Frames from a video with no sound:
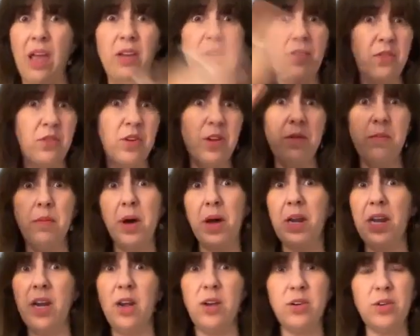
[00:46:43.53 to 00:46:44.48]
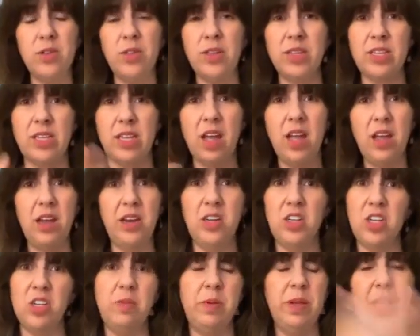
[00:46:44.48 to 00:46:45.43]
everybody under the
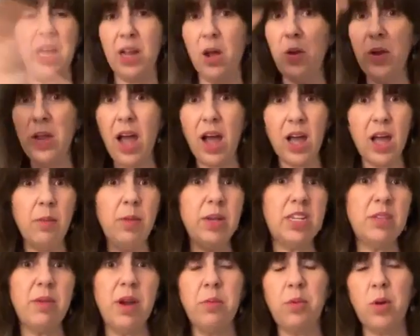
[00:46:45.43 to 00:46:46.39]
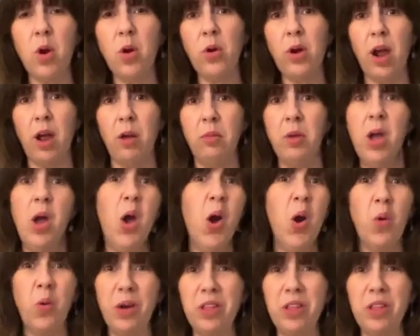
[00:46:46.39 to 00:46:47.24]
sun and just be like, oh yeah, come into my program,